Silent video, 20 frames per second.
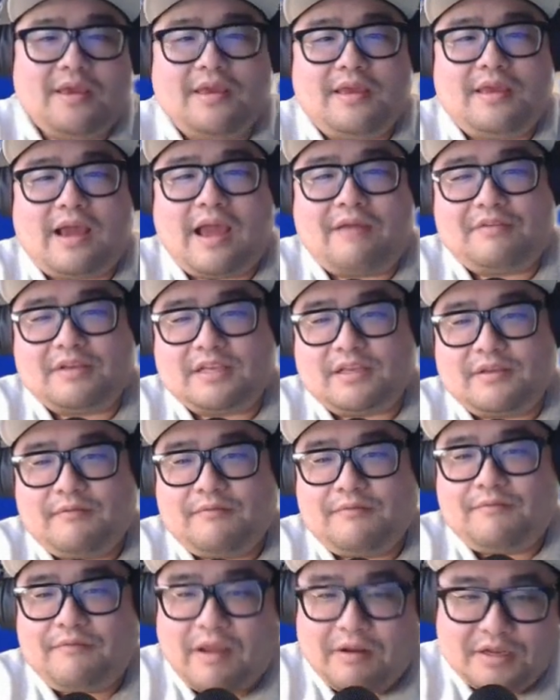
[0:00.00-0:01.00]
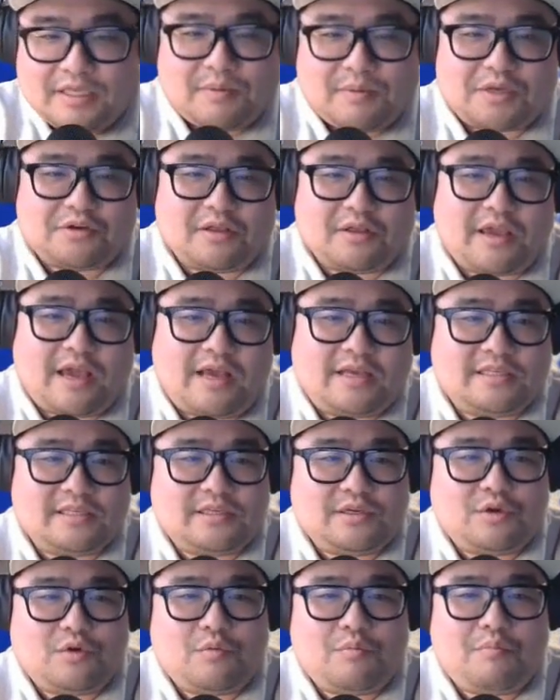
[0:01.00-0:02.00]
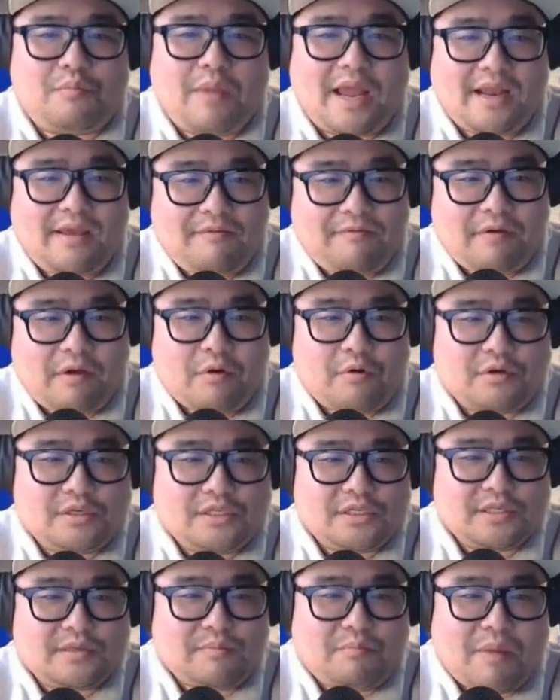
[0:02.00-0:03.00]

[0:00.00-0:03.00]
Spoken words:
I have a very special guest who many folks